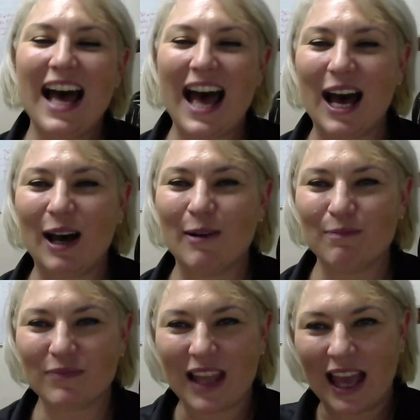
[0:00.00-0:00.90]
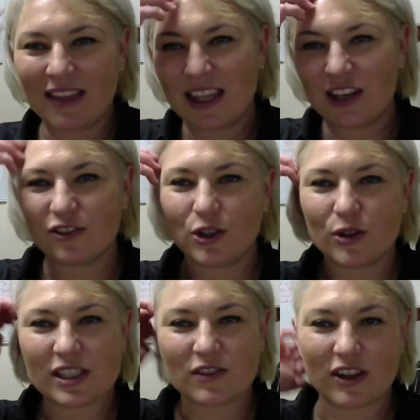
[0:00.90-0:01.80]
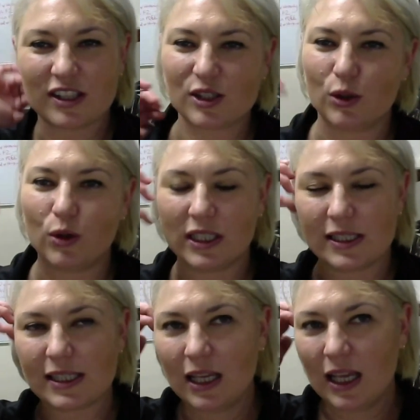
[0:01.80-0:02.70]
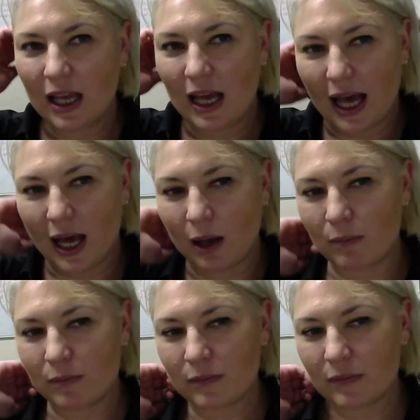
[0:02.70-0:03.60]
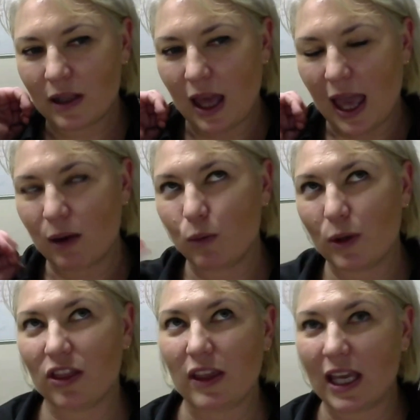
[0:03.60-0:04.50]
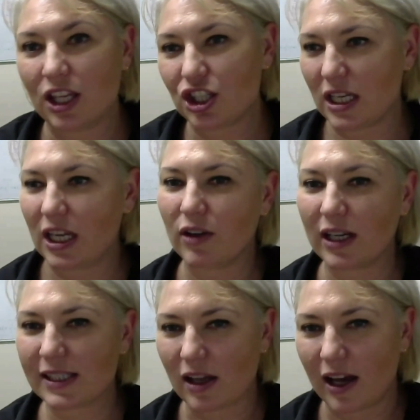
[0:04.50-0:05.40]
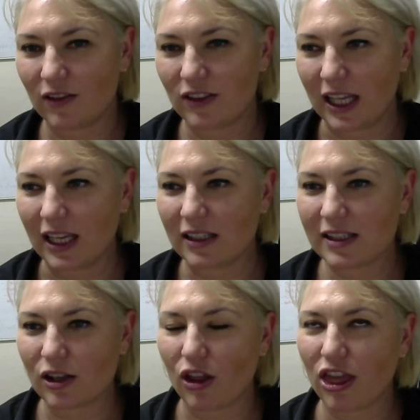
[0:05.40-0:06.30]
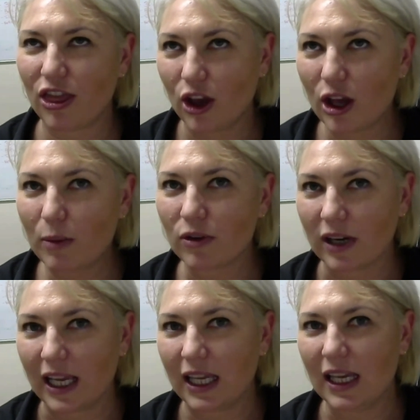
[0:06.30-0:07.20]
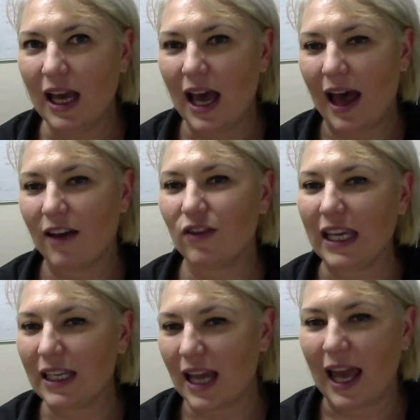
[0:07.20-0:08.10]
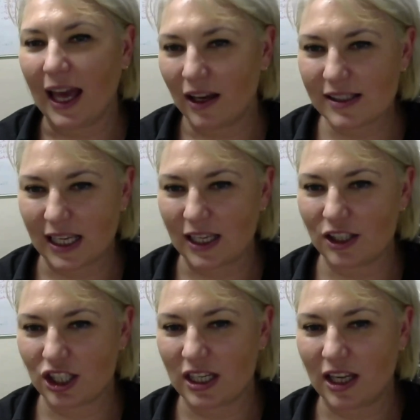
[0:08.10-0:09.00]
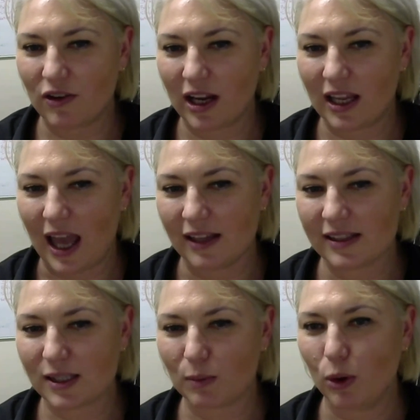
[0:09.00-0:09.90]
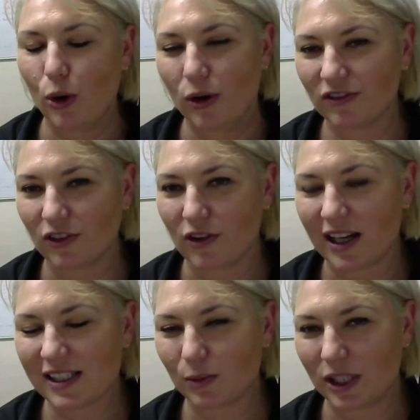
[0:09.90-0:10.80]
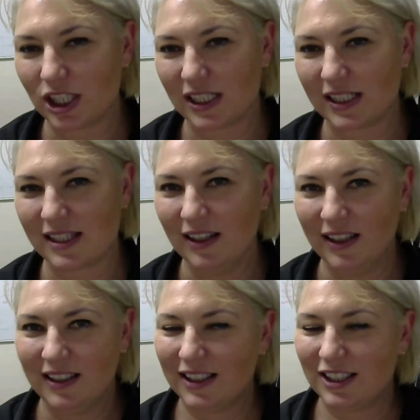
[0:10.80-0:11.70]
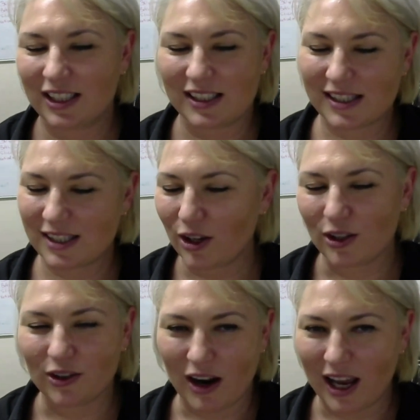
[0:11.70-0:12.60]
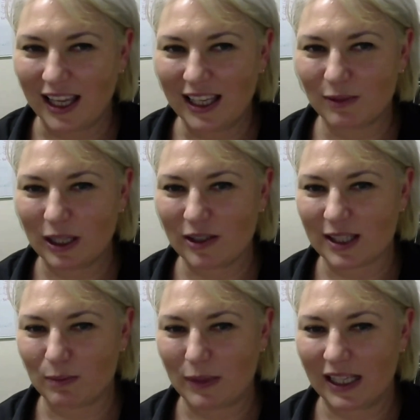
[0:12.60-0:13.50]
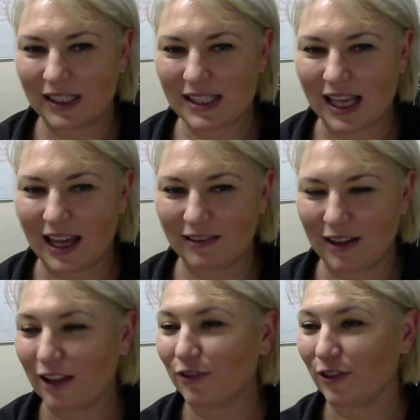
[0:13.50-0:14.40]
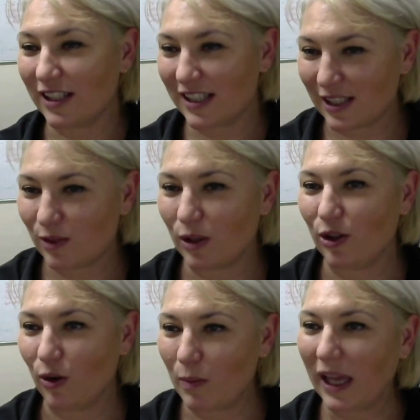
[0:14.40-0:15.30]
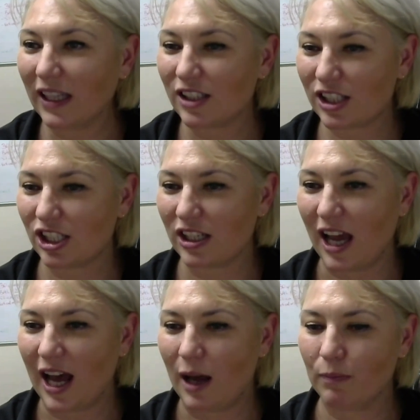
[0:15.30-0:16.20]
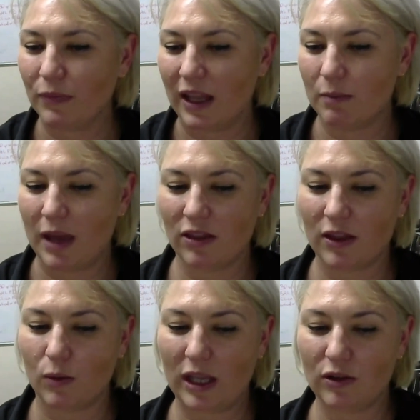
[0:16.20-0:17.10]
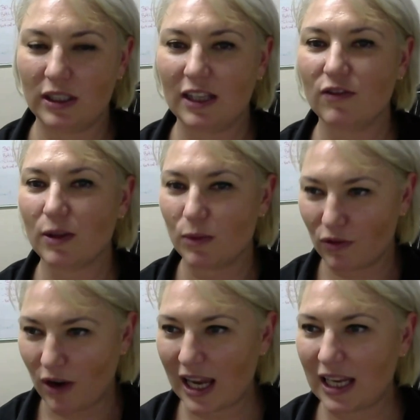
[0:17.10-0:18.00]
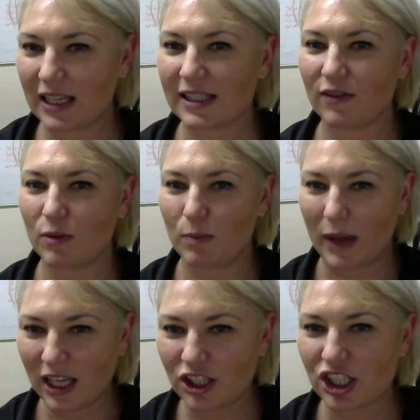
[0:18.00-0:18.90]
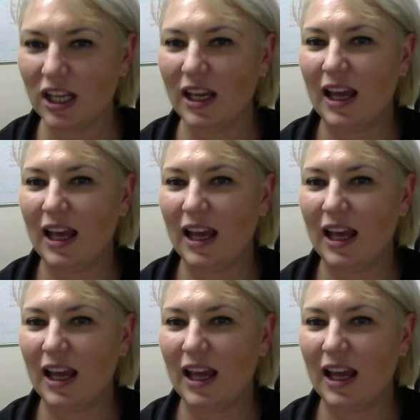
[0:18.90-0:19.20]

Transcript: And then, of course, for the saunas. And with the engineering side of things, so Thermery have in-house engineering and support for us, which is just so great because it means that, like, for instance, with your bench, it meant that we could give them the radius of the bench